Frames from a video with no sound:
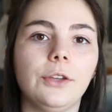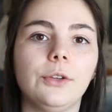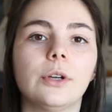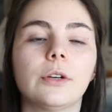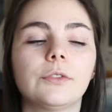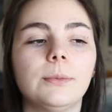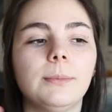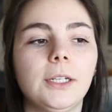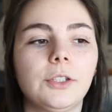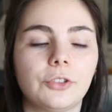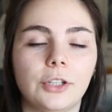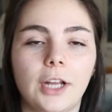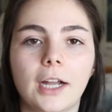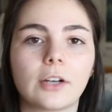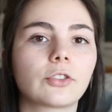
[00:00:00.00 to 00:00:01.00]
And you have to make
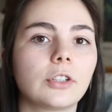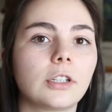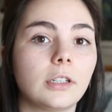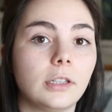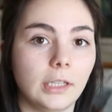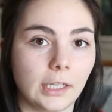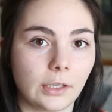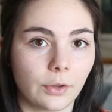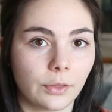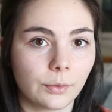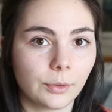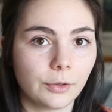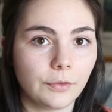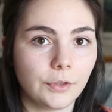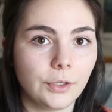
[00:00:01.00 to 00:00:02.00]
sure to actually click on
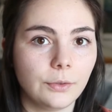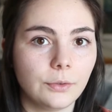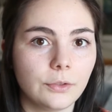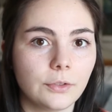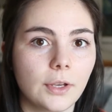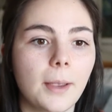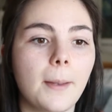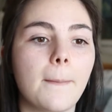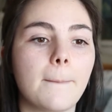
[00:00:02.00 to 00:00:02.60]
the reviews,